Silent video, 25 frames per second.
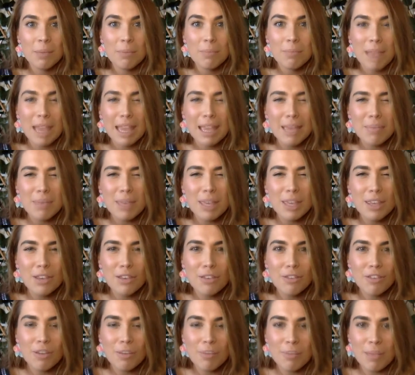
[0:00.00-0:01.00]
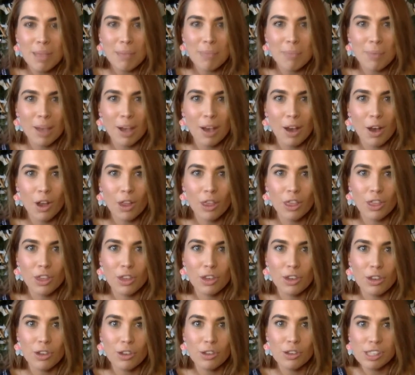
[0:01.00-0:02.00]
Maybe you remember on the
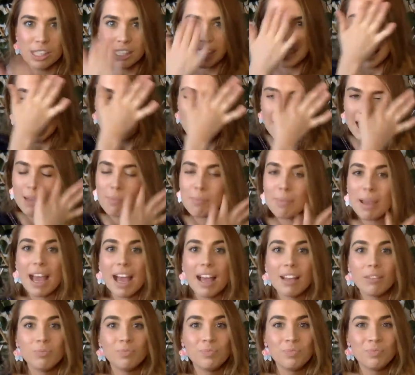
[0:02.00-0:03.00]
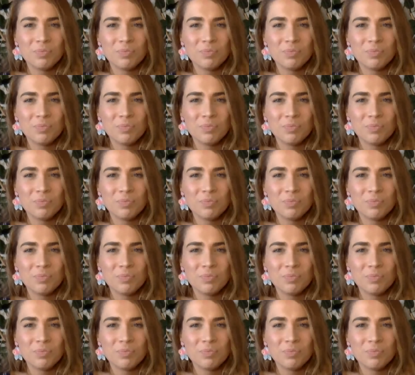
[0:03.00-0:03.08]
news seeing about